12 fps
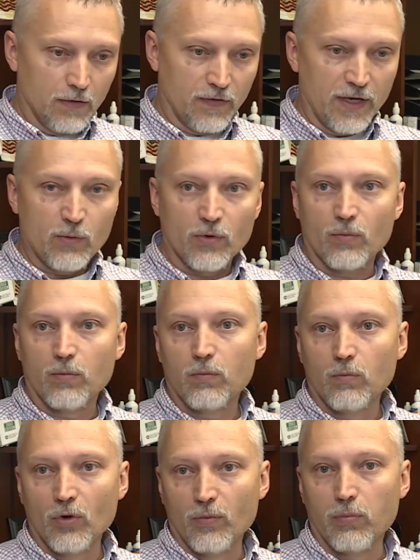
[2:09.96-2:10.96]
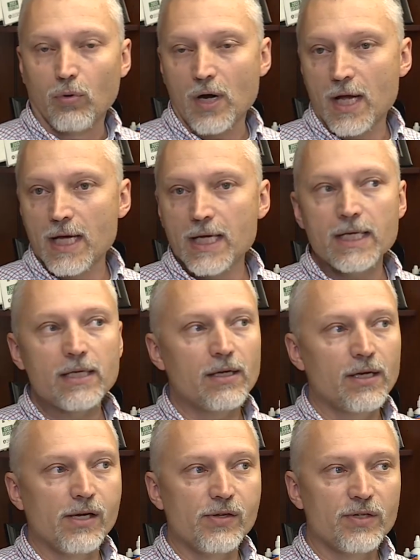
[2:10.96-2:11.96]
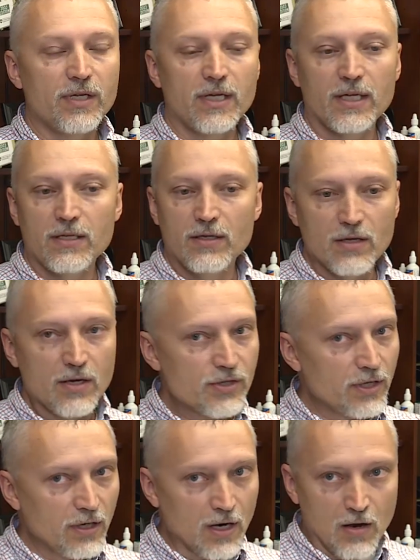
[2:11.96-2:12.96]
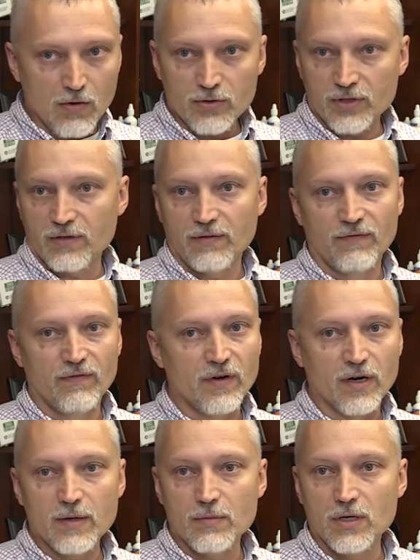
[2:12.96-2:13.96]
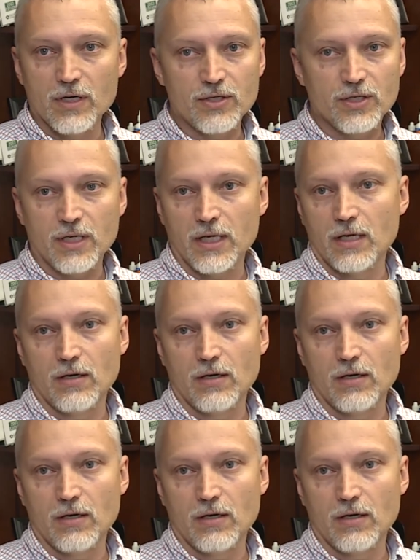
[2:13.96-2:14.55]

The thing with, with brine is it doesn't cost very much at